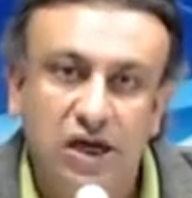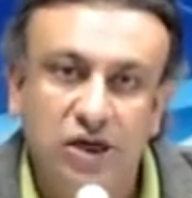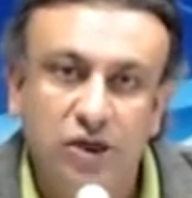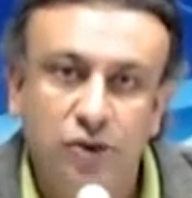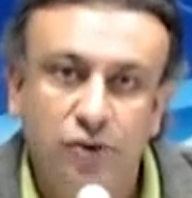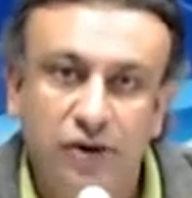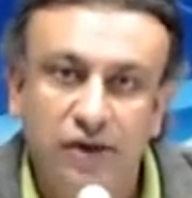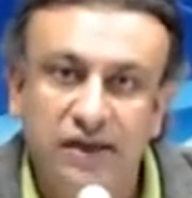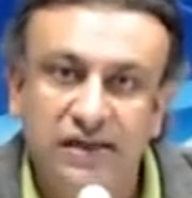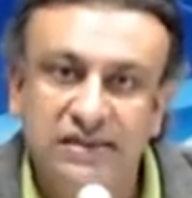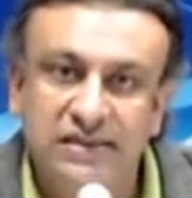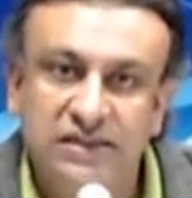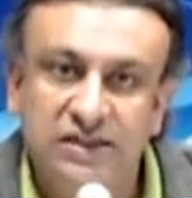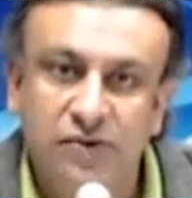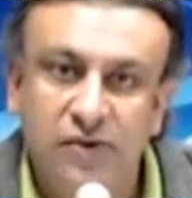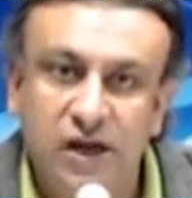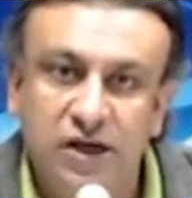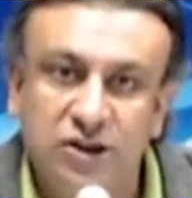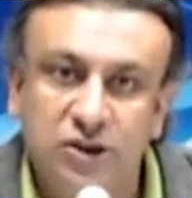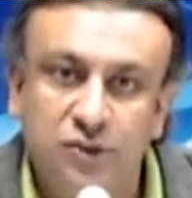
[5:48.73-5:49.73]
During his
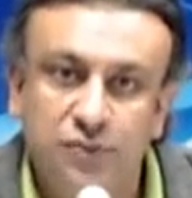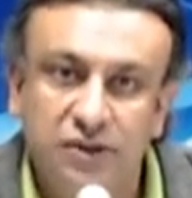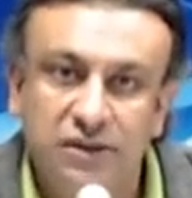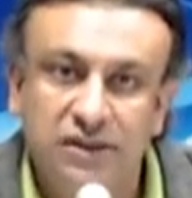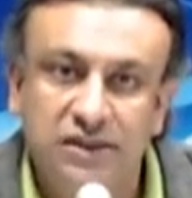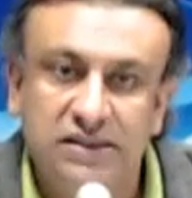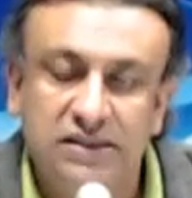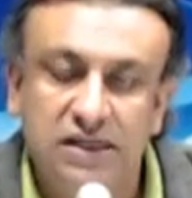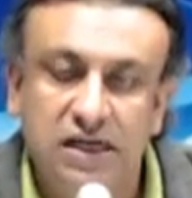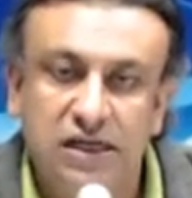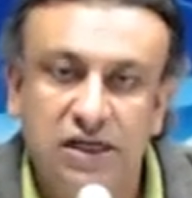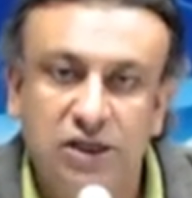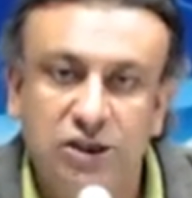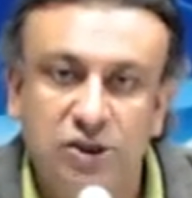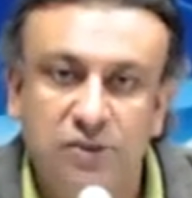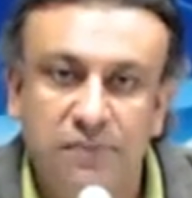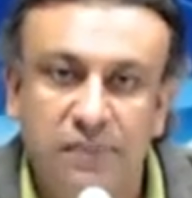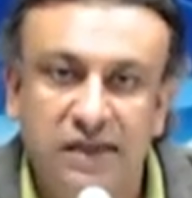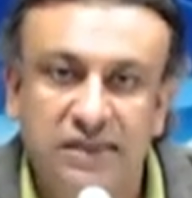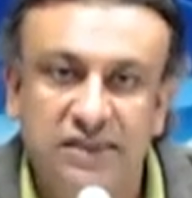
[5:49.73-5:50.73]
interaction with the
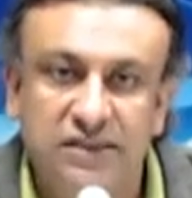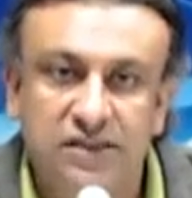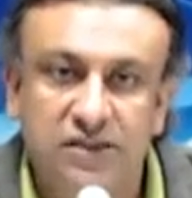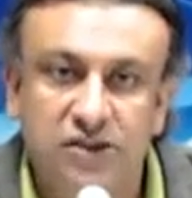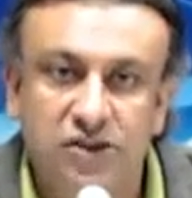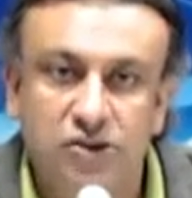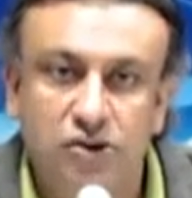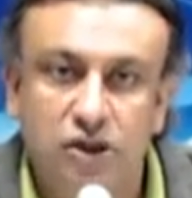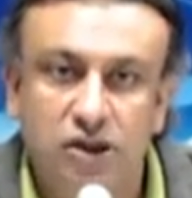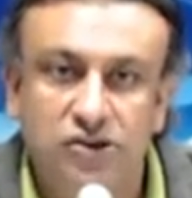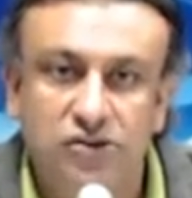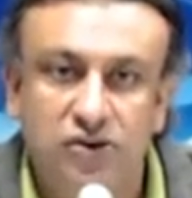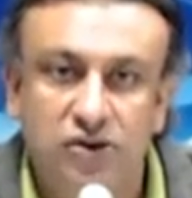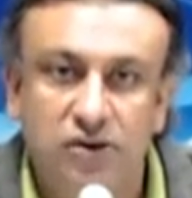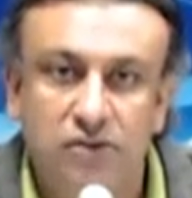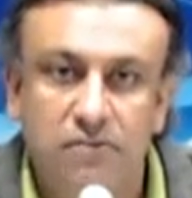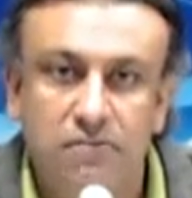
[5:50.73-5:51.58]
Turkish ambassador, Dr.